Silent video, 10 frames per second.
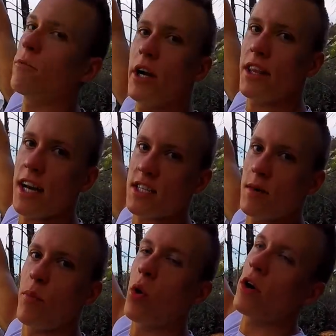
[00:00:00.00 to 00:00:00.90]
rid of that
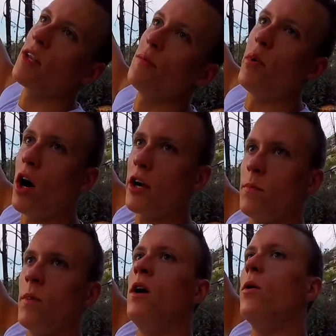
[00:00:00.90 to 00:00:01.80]
support in the
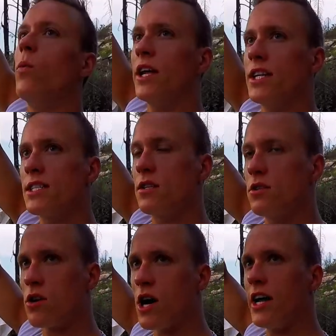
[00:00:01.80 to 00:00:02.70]
bottom. When it's
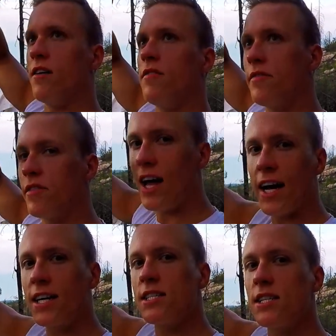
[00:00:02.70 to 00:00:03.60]
trying to
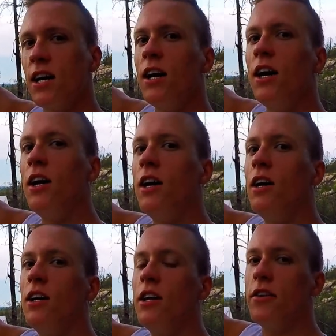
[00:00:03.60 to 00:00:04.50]
flex,
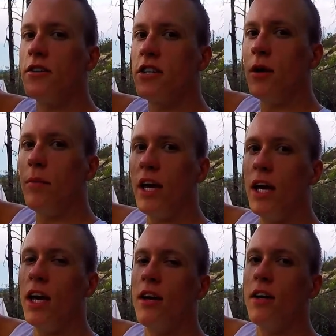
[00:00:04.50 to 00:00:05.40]
there's going to
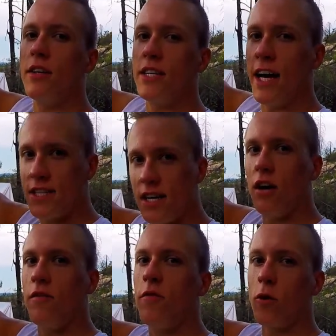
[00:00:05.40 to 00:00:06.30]
be
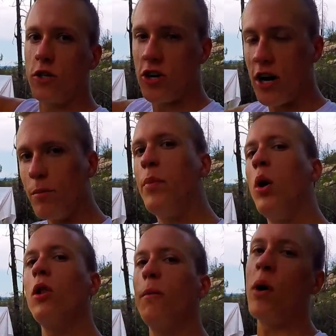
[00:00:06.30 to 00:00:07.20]
tensile force trying to
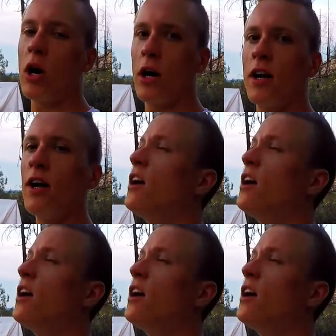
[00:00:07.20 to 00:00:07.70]
pull apart,